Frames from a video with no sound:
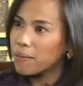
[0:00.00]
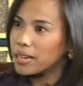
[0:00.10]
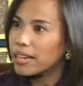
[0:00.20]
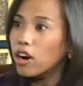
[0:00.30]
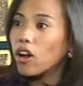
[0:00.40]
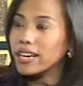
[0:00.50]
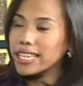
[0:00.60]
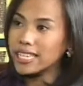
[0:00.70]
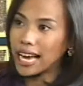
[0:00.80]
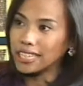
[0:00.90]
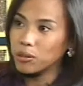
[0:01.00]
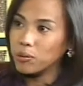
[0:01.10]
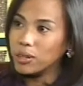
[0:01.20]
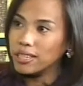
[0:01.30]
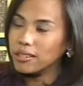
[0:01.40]
I mean, they're already settled
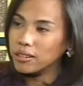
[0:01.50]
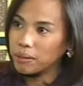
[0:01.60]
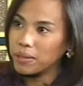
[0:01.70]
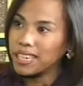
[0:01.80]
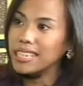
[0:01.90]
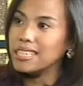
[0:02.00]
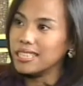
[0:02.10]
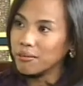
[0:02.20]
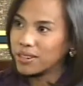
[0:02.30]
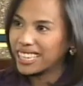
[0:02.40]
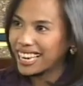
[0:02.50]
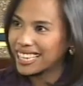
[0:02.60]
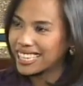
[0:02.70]
with criminal and civil cases.